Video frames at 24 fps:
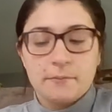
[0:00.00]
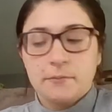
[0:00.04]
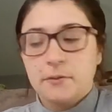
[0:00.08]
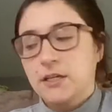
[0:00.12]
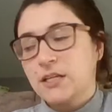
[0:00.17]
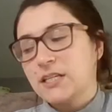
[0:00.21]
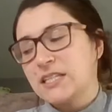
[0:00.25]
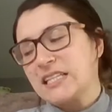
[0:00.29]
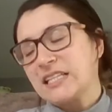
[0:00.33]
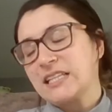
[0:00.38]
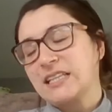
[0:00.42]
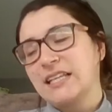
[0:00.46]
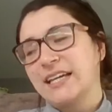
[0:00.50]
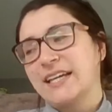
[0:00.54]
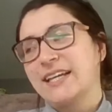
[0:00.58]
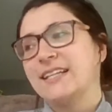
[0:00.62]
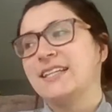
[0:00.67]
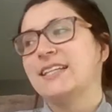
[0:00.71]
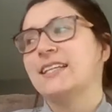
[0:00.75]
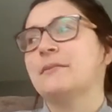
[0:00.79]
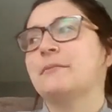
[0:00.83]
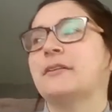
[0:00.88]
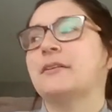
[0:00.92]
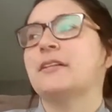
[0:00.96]

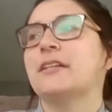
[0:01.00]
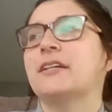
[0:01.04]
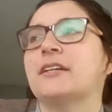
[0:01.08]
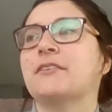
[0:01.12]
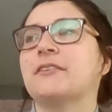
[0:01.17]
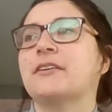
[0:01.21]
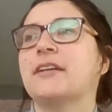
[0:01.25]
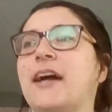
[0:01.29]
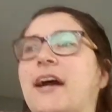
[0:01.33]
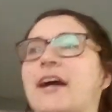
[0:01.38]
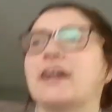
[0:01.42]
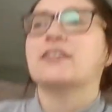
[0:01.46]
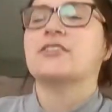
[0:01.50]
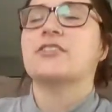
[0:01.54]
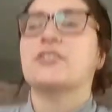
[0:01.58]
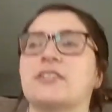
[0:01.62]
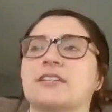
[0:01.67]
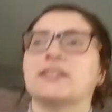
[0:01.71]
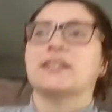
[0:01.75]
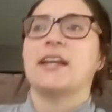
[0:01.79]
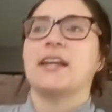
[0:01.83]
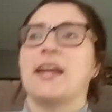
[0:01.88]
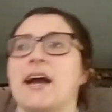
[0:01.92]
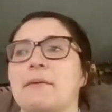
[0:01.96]
Delayed hemolytic
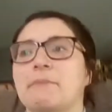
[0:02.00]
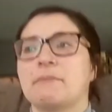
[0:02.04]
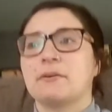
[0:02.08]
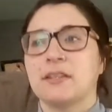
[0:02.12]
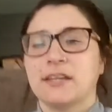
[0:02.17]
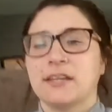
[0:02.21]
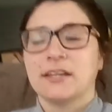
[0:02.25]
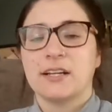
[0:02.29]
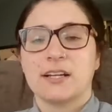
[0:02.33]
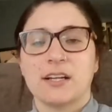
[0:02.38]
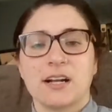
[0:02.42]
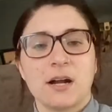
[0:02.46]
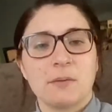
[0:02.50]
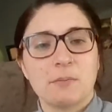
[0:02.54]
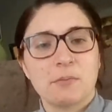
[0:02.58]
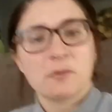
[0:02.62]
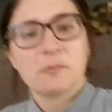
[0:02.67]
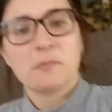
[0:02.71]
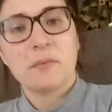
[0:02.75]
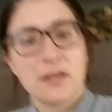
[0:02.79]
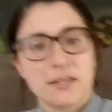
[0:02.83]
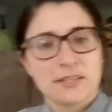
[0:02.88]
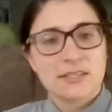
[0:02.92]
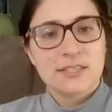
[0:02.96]
reaction can happen a couple
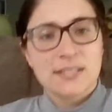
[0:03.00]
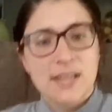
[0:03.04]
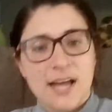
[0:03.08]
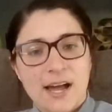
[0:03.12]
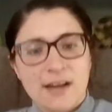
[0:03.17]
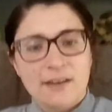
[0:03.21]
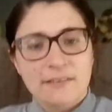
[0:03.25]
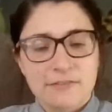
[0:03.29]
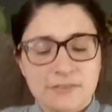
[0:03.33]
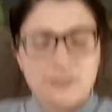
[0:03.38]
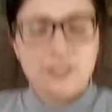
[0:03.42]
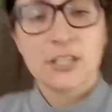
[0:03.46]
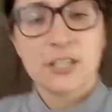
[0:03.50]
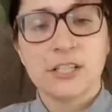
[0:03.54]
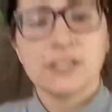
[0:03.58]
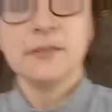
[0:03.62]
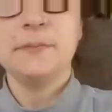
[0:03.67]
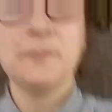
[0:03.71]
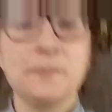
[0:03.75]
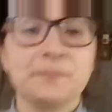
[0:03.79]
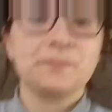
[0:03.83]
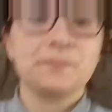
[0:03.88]
months after.